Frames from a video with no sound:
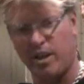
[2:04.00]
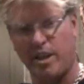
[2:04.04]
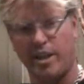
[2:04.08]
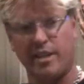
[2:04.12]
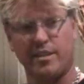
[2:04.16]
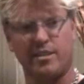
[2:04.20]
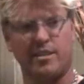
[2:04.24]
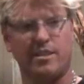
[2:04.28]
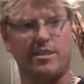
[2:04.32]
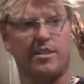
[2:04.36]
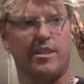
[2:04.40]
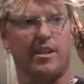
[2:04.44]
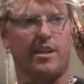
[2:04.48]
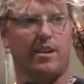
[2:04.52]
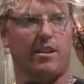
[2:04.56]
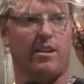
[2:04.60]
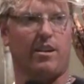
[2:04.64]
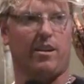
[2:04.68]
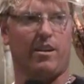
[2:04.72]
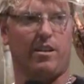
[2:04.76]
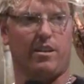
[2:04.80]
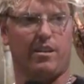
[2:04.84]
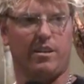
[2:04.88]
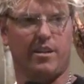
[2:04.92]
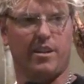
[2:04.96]
lines of
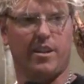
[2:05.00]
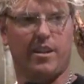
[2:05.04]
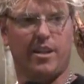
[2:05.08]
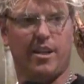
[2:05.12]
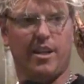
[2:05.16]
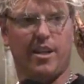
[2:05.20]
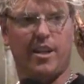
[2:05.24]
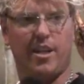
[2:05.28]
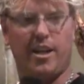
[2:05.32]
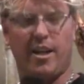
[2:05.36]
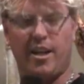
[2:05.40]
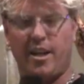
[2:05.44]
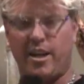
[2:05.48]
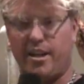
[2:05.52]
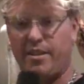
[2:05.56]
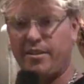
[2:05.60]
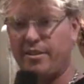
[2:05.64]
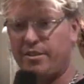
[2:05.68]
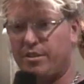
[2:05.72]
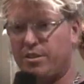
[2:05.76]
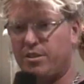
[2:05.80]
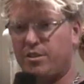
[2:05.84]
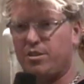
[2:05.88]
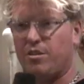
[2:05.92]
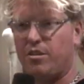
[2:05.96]
dialogue. I
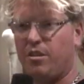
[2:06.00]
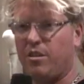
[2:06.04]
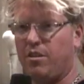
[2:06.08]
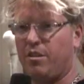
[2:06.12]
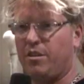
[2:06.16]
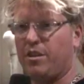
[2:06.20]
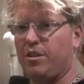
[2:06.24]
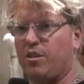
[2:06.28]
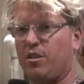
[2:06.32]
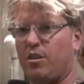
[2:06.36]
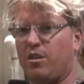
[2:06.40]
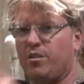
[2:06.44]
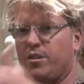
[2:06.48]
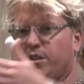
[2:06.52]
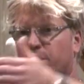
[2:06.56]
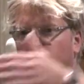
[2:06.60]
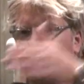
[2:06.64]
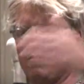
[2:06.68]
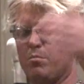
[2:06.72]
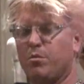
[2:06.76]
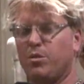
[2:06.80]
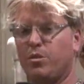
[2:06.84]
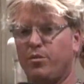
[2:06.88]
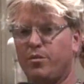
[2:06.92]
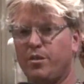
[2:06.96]
just starred in all these
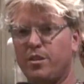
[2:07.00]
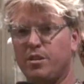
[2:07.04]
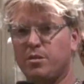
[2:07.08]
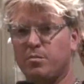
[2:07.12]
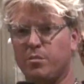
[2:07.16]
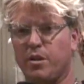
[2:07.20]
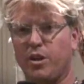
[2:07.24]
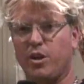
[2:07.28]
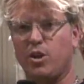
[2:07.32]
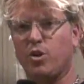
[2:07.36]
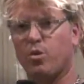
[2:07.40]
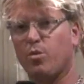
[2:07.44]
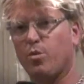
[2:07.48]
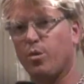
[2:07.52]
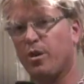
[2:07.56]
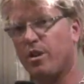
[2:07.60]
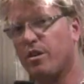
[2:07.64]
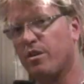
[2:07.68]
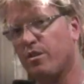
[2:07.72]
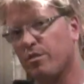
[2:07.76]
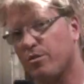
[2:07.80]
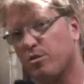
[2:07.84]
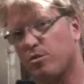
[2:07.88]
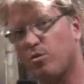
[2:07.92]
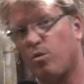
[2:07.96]
movies. My
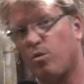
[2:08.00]
career is